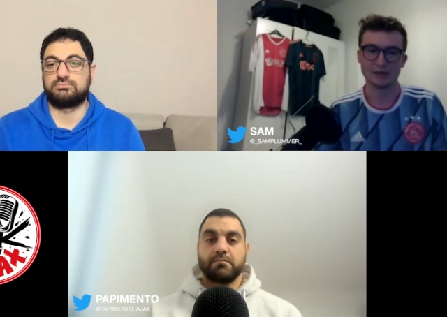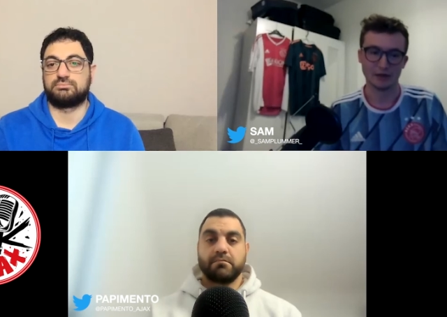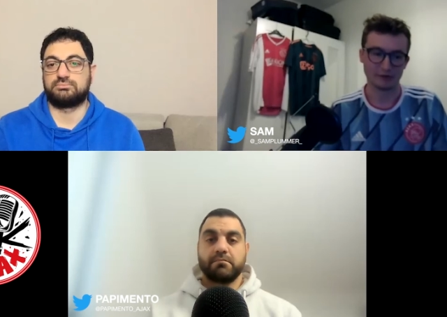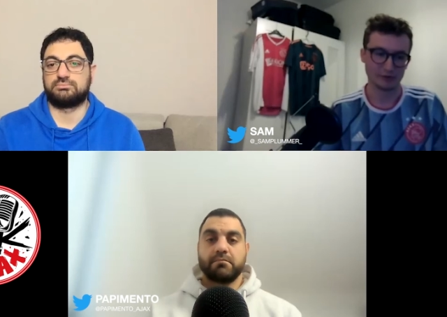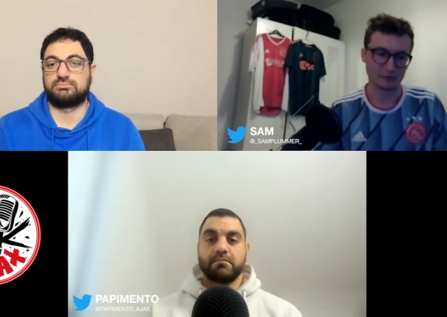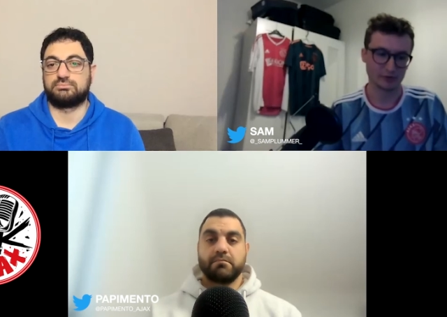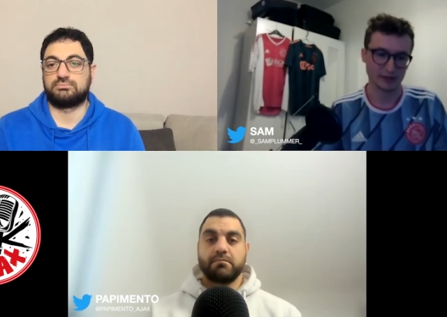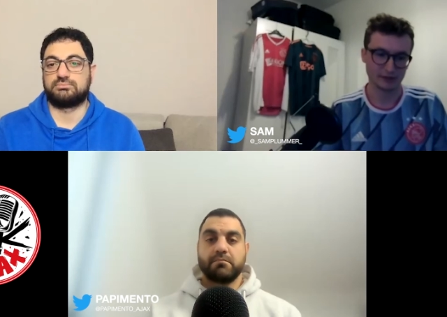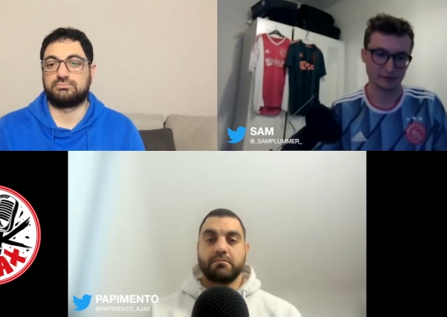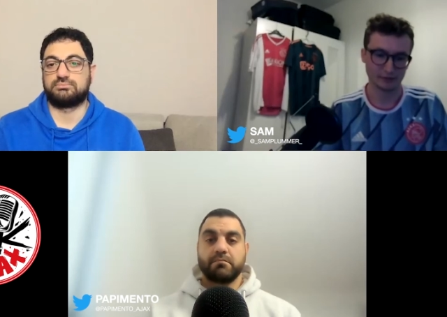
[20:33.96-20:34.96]
Speaker 1: you know, you'll
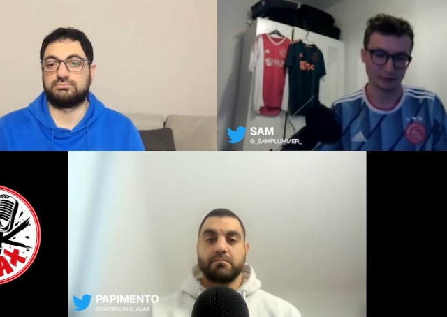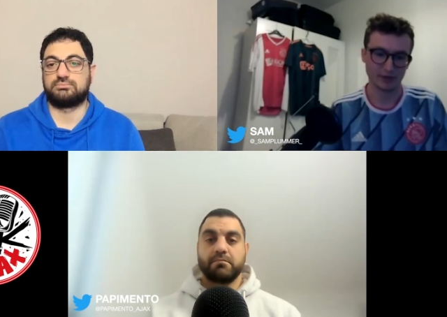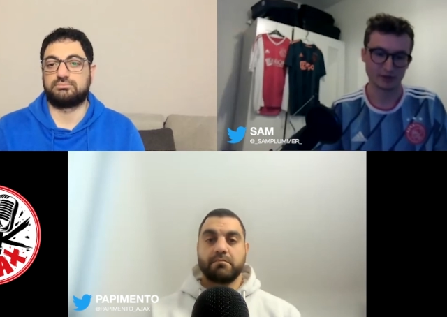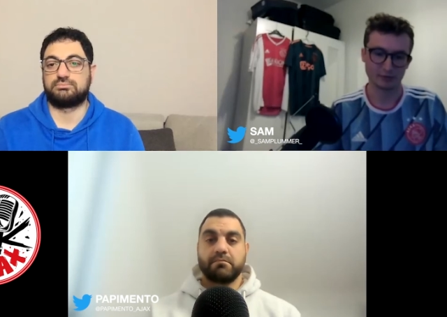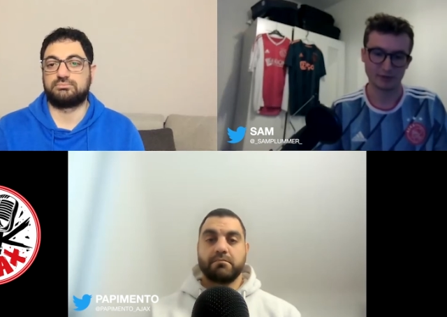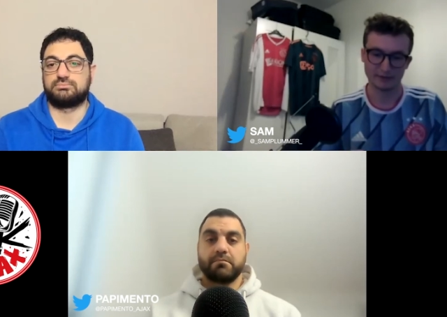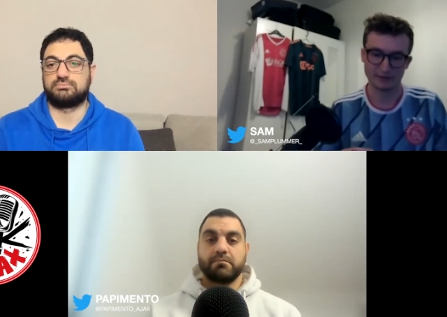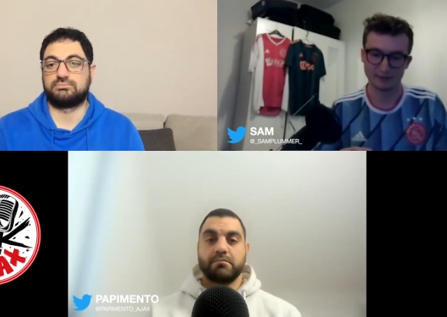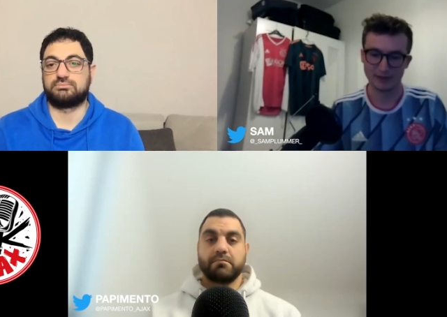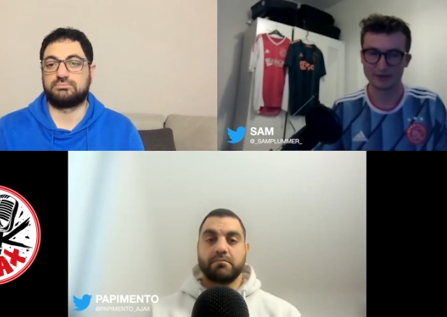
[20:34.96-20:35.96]
see for us, we have to
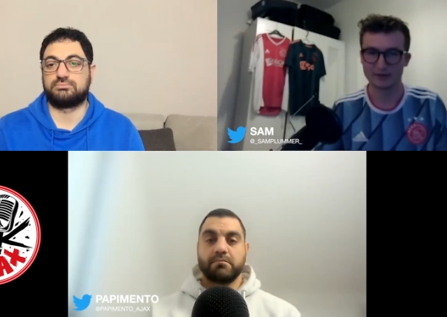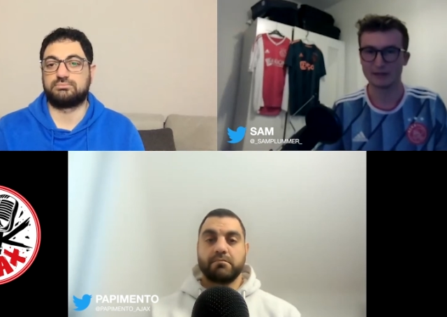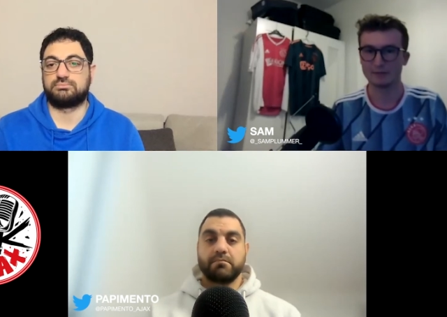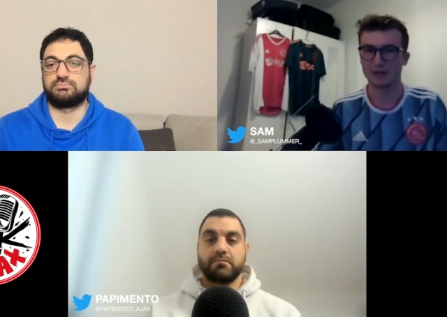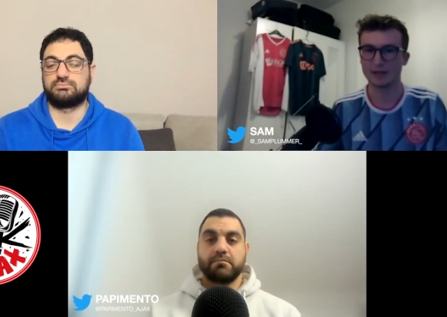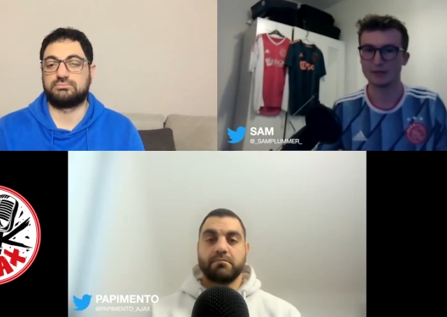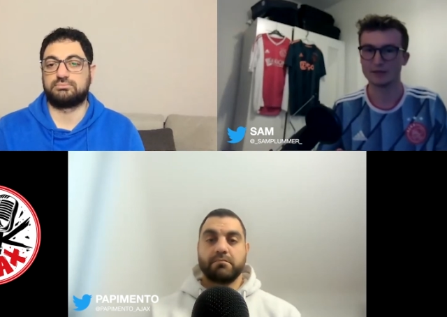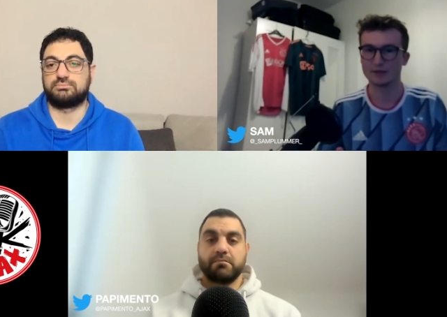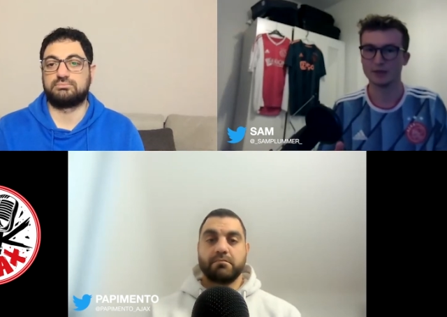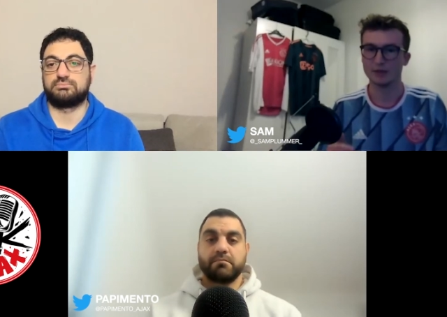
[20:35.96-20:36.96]
play the same
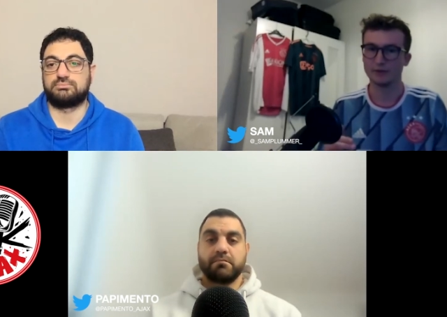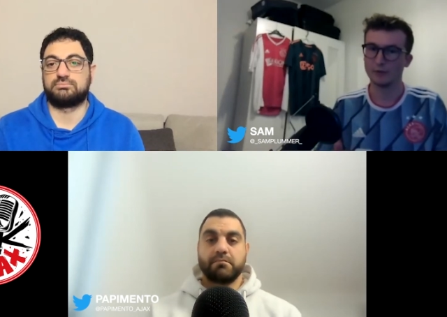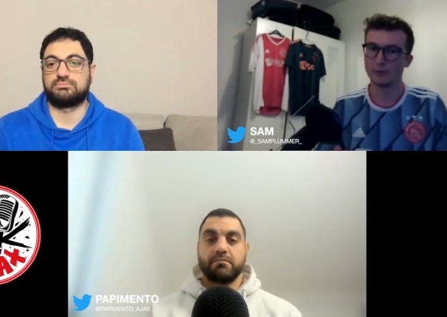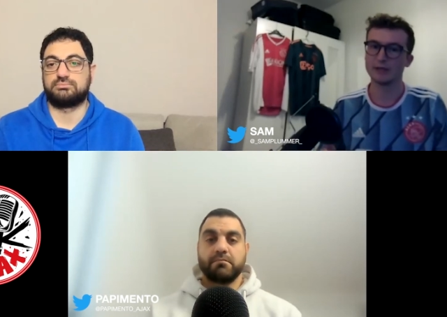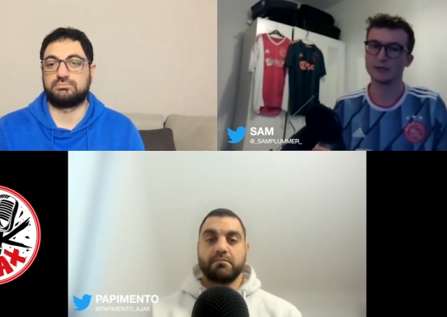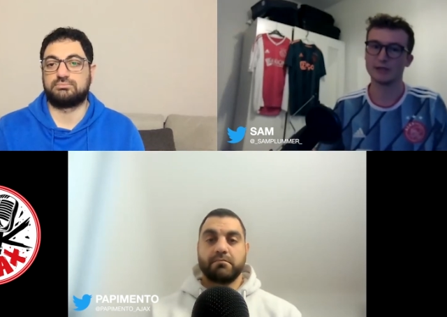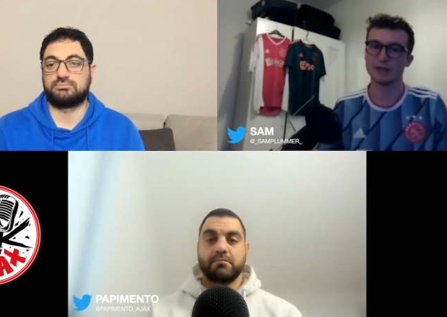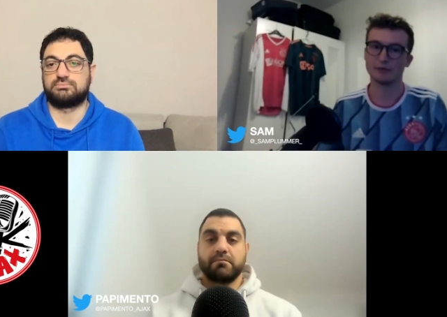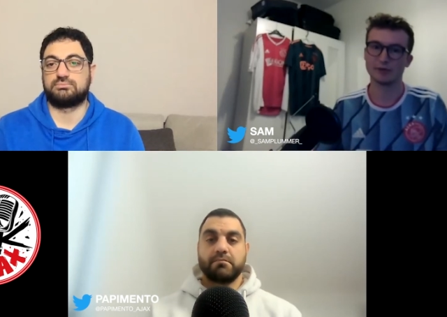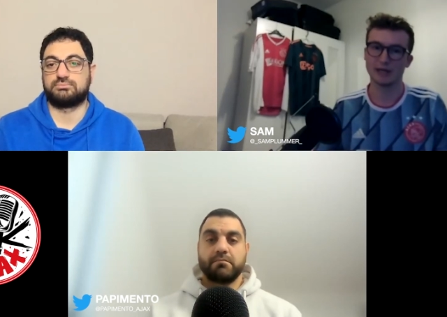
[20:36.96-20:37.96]
players for each and
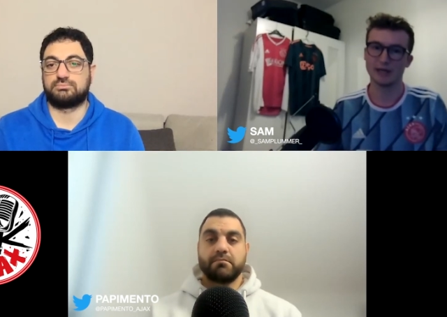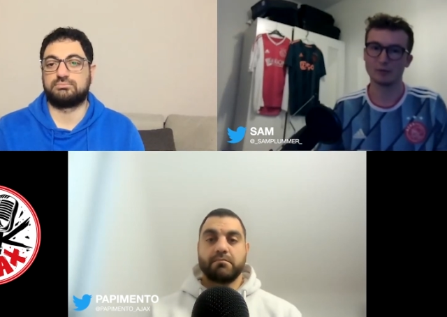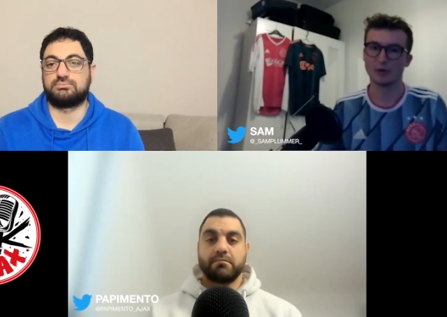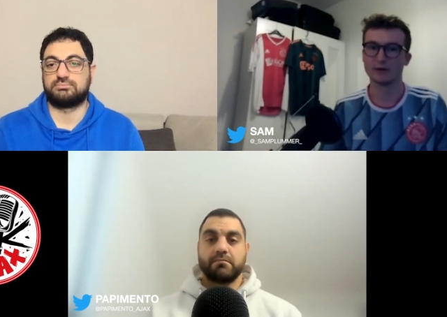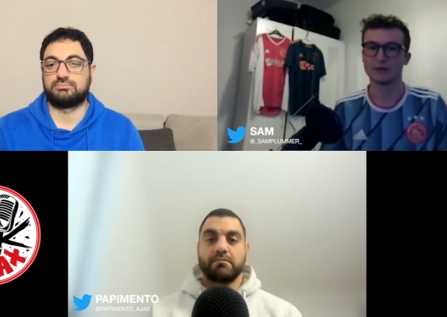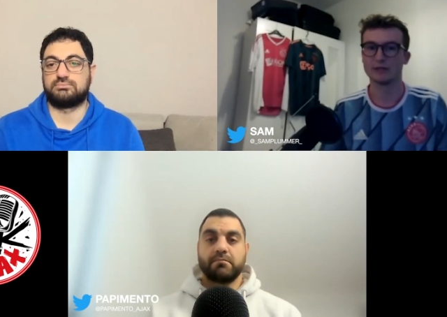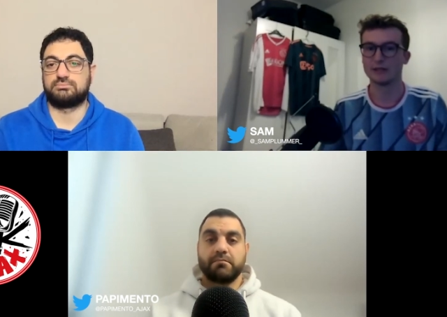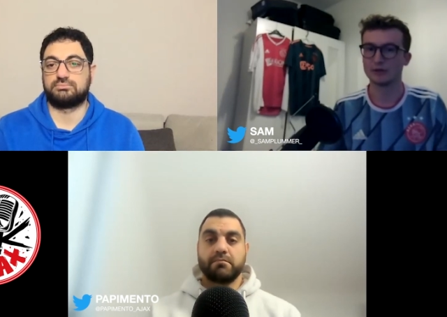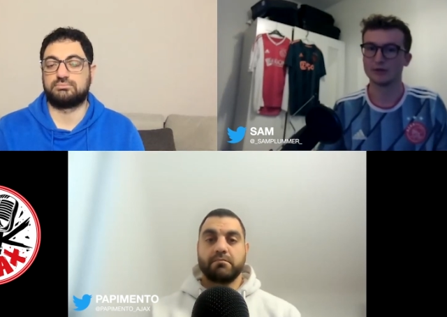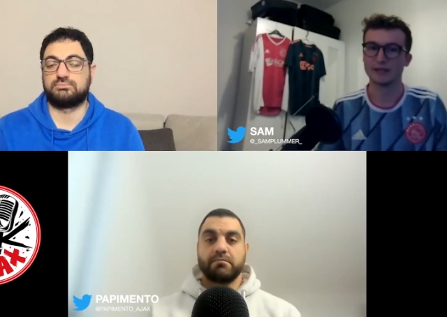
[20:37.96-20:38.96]
every game, whereas in
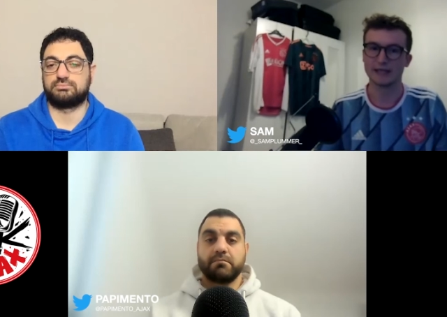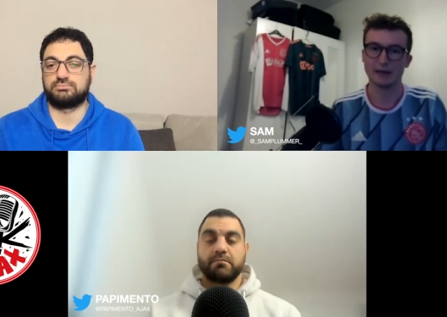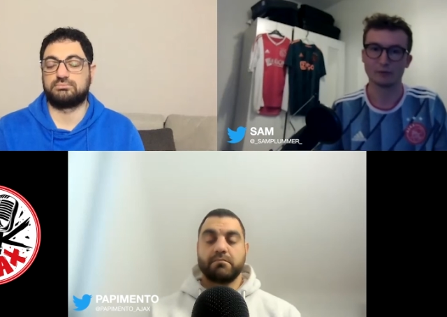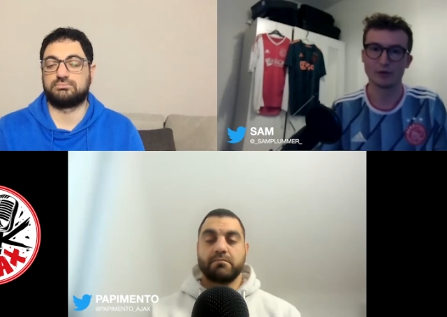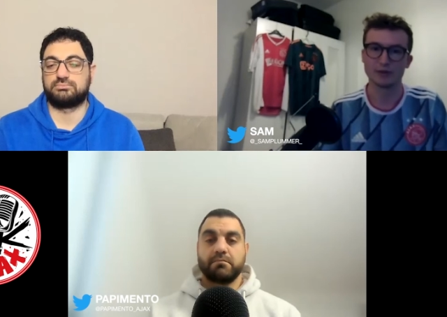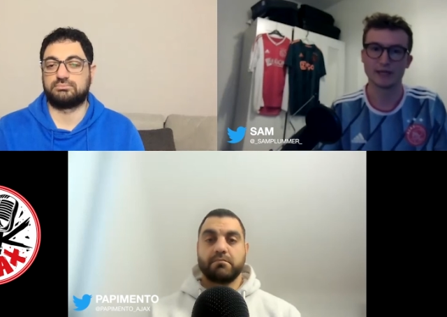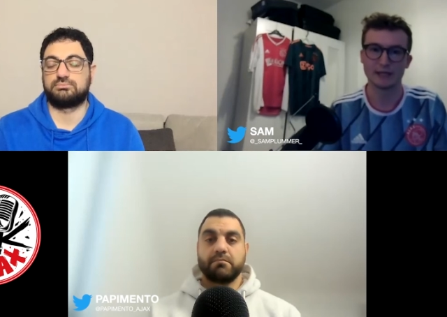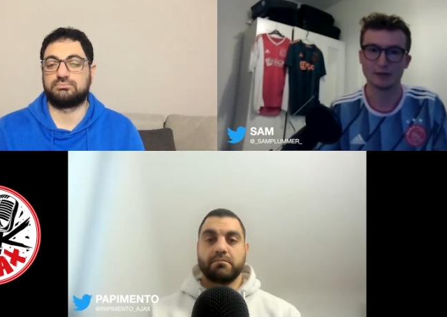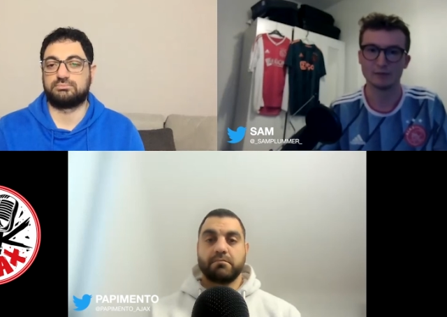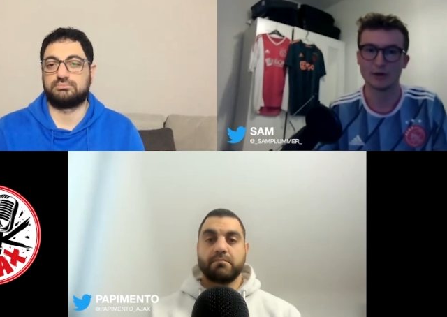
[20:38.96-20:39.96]
England, they can
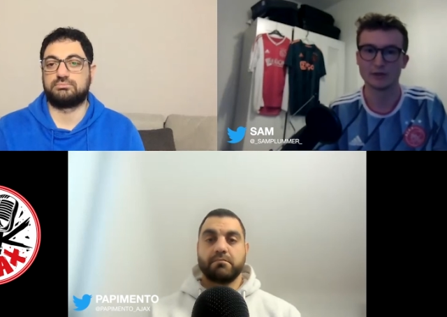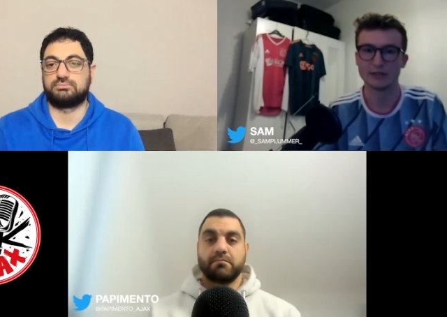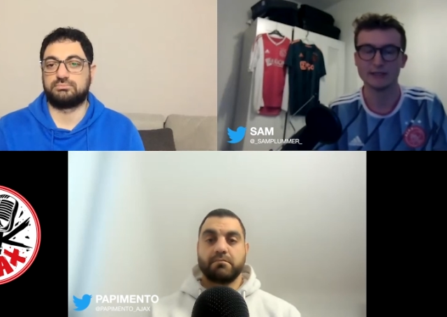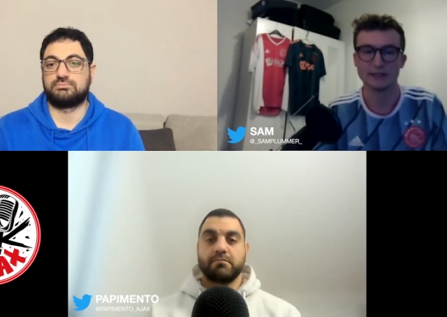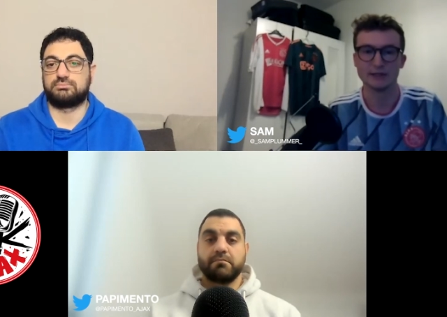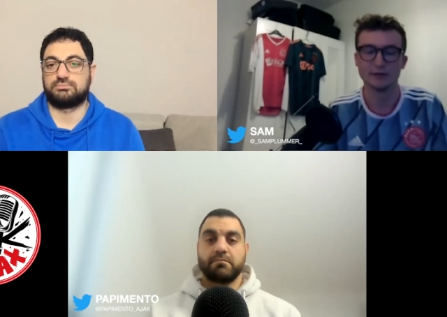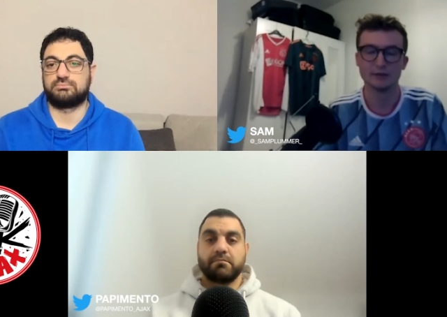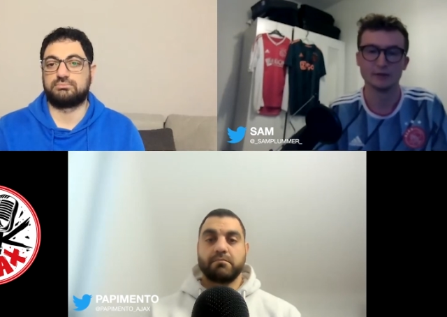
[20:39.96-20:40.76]
rotate much easier.